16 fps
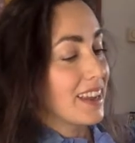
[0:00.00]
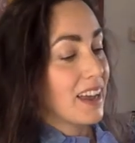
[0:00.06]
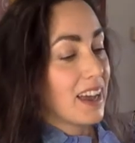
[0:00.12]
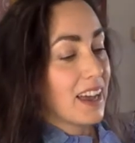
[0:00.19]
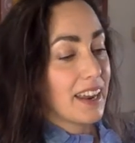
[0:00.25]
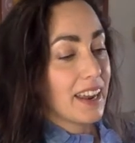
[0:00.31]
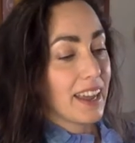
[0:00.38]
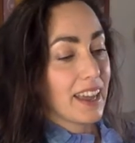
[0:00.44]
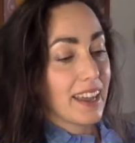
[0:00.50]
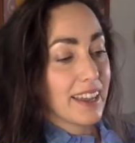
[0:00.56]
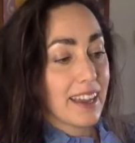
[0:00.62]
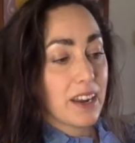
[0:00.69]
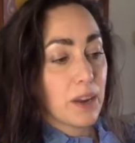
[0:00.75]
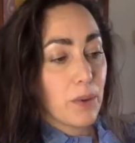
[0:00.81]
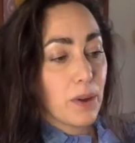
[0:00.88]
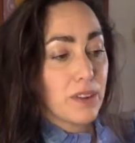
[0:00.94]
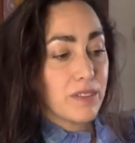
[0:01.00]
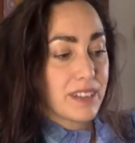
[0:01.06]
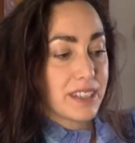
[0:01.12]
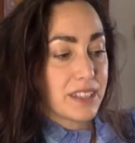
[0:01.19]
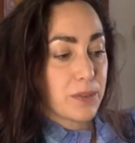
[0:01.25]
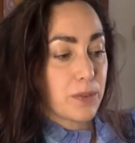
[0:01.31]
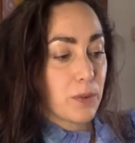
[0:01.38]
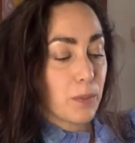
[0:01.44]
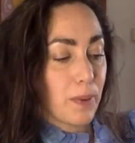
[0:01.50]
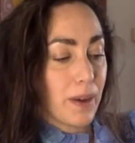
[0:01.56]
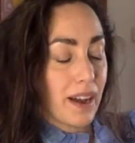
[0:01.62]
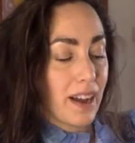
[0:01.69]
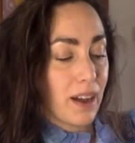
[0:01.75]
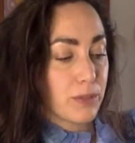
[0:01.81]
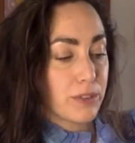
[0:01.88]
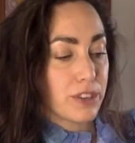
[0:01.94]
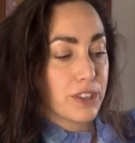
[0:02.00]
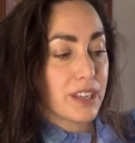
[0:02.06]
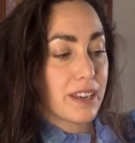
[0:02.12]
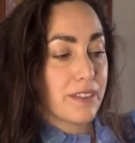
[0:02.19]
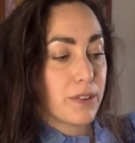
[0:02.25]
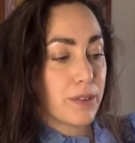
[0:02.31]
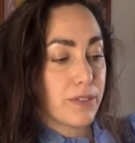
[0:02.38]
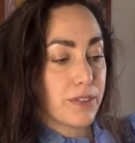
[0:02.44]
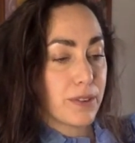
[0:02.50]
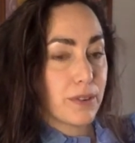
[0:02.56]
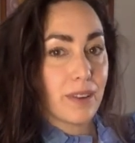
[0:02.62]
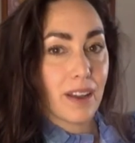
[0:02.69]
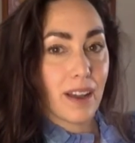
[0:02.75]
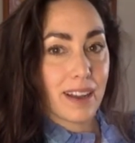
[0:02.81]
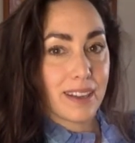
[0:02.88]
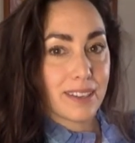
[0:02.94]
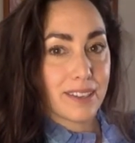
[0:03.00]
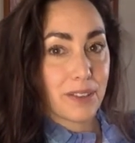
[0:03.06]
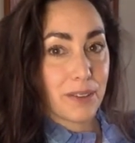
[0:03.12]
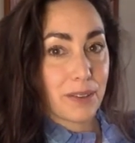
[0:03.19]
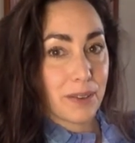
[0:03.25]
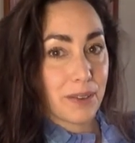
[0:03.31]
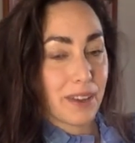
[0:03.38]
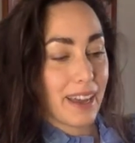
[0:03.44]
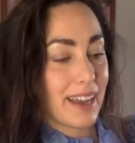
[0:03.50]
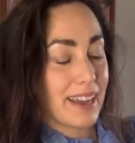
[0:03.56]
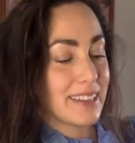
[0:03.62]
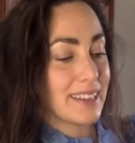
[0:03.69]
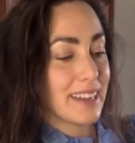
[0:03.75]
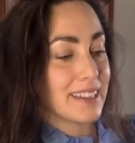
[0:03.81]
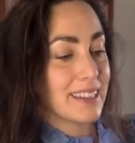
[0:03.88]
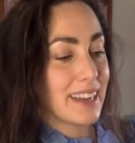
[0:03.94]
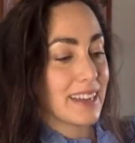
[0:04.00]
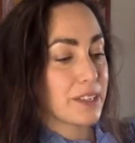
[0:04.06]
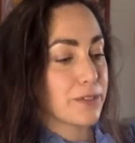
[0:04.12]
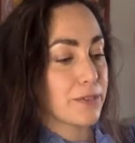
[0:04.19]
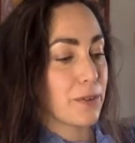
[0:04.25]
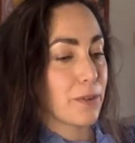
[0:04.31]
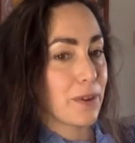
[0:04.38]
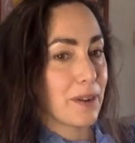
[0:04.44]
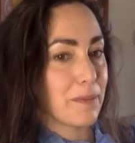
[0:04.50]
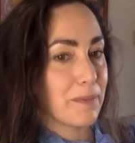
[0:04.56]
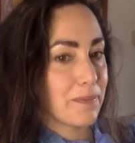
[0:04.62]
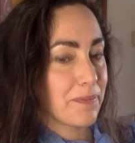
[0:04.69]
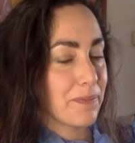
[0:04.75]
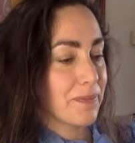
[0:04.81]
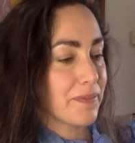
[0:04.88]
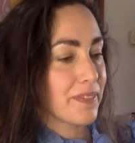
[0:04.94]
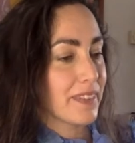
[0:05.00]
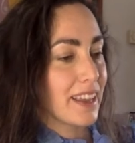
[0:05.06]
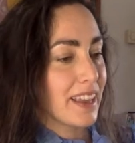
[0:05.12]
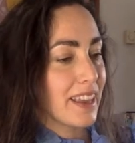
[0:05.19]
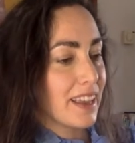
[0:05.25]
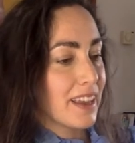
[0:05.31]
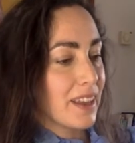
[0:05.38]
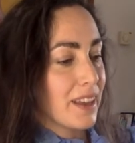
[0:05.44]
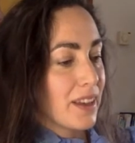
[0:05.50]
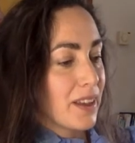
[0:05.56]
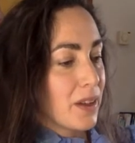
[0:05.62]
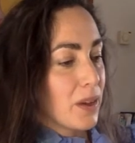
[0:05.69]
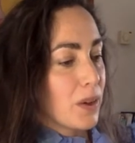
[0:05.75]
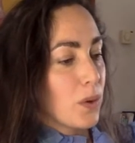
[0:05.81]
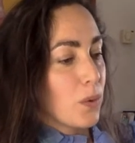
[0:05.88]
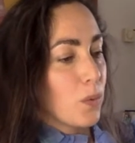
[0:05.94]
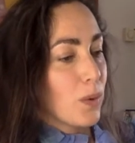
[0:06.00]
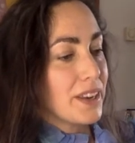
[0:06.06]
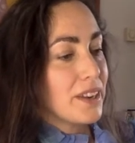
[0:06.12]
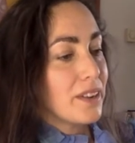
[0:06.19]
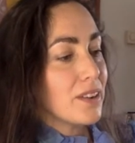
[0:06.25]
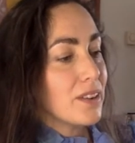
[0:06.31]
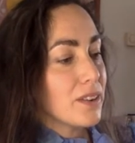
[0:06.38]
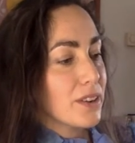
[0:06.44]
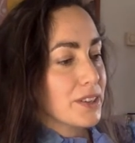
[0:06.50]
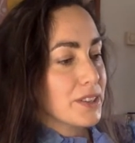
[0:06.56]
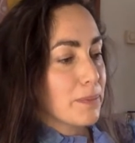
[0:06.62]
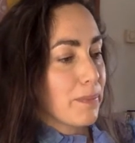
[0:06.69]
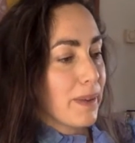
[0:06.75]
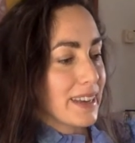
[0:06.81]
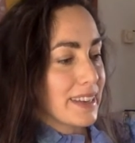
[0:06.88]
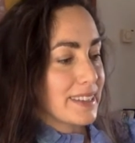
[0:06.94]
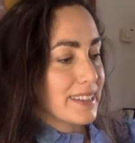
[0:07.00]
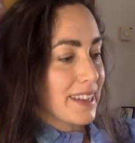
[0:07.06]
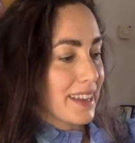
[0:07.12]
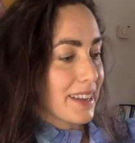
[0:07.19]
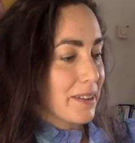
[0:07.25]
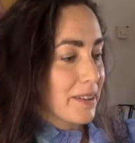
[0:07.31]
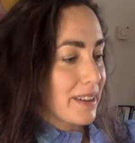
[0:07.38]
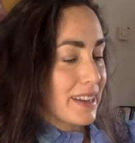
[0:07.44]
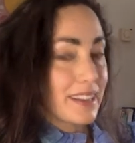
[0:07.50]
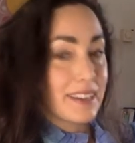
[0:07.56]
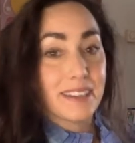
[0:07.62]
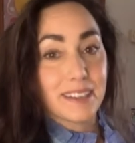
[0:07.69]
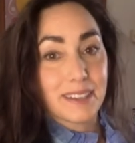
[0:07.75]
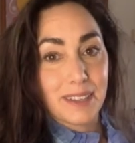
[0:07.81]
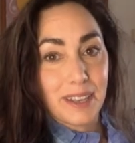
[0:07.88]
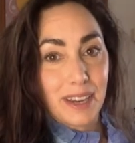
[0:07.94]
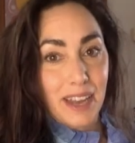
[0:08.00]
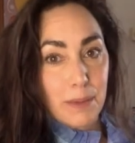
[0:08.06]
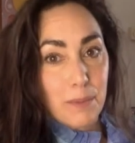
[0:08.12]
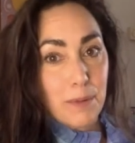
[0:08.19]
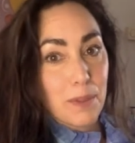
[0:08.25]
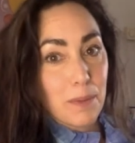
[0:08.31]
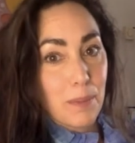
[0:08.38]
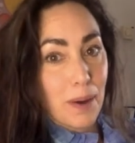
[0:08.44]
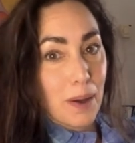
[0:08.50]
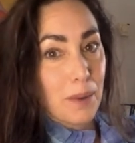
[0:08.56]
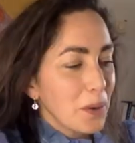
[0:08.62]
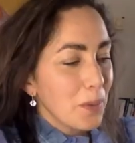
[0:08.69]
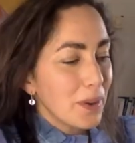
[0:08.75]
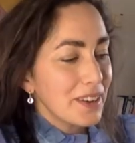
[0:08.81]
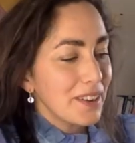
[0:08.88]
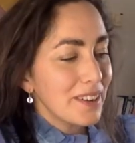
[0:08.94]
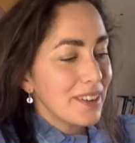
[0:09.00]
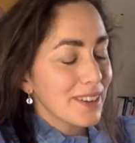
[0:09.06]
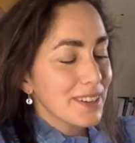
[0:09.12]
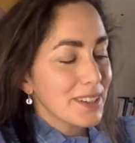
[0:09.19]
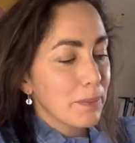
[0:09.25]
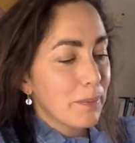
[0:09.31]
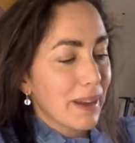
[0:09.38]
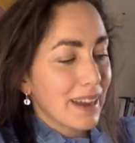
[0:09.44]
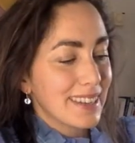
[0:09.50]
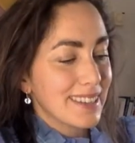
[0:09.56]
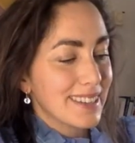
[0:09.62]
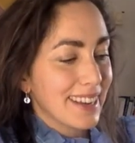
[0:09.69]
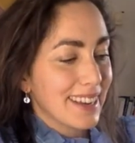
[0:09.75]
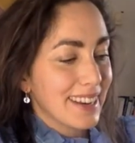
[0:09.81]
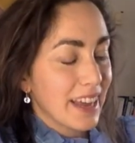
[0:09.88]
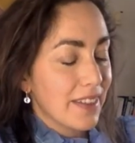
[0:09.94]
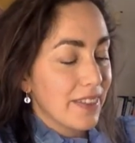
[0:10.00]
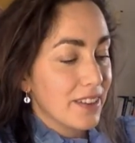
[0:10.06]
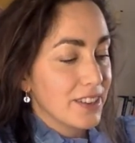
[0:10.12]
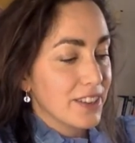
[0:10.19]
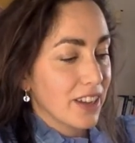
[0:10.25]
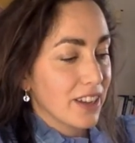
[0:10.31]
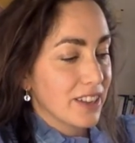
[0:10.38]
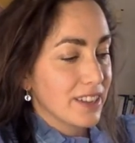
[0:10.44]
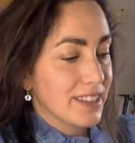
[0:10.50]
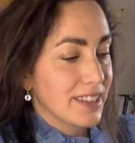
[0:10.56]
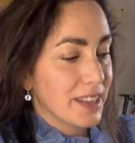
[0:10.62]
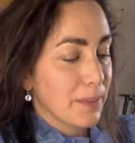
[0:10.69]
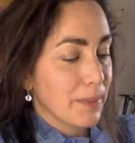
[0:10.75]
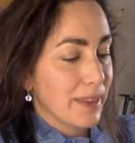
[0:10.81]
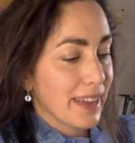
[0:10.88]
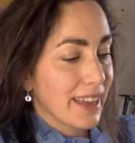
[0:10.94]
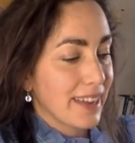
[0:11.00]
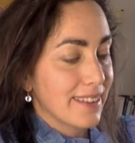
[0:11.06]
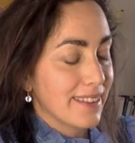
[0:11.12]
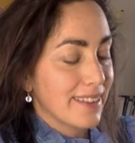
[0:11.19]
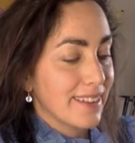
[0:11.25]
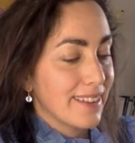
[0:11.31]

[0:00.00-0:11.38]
And I won't read it all, but I'll just give you a few lines so you can get a taste for it. When you look at a painting, this is the name of the poem. When you look at a painting, let the dancing begin.